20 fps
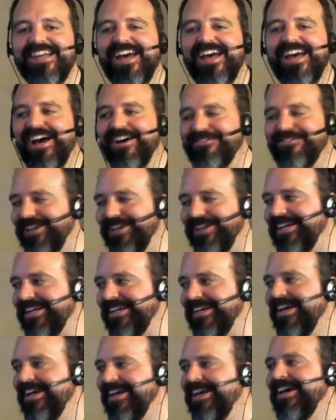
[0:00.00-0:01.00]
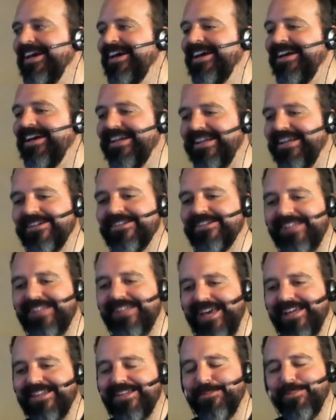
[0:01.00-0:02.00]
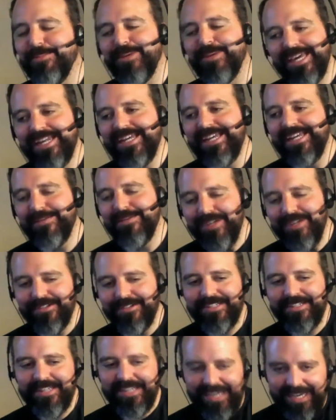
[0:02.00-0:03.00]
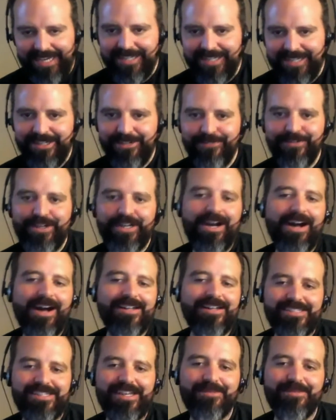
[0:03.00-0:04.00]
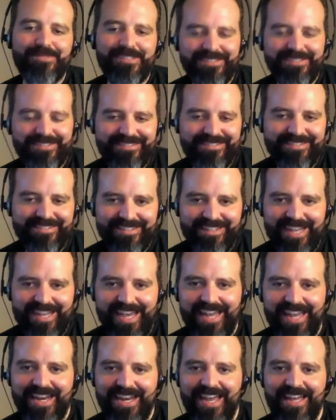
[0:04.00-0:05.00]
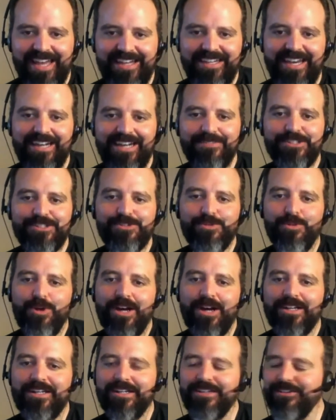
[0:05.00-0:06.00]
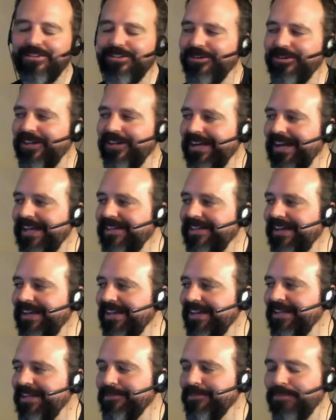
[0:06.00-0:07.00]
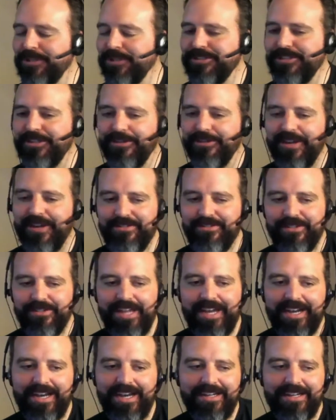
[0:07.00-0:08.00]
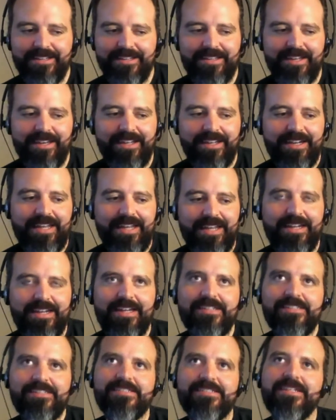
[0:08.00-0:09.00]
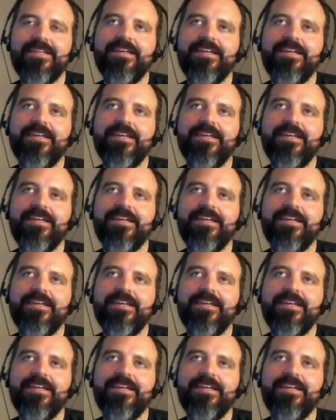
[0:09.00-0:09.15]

to have like here's like the beginning, middle, and the end of a concept, and kind of just walking through it. And I think books are great for that kind of thing. And it is,